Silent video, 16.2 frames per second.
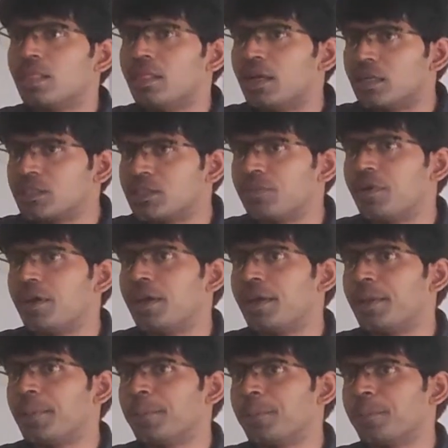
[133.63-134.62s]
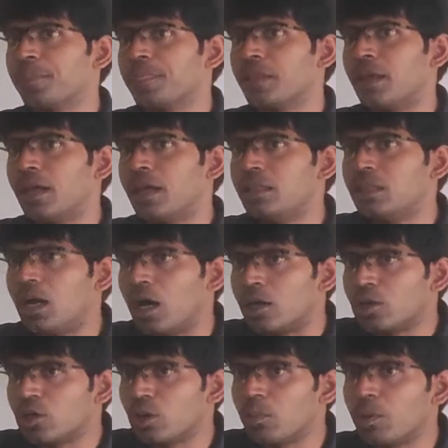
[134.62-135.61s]
That's why in the
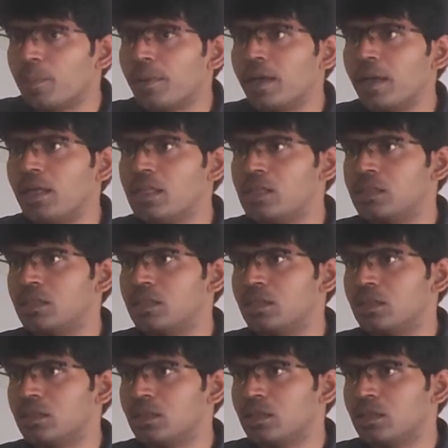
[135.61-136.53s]
automobiles,